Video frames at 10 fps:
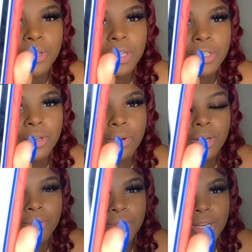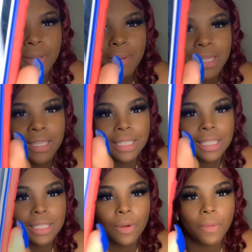it's showing a ring. But this
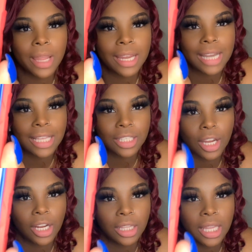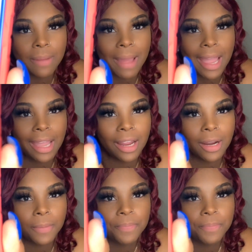is the wig that's currently in my hair.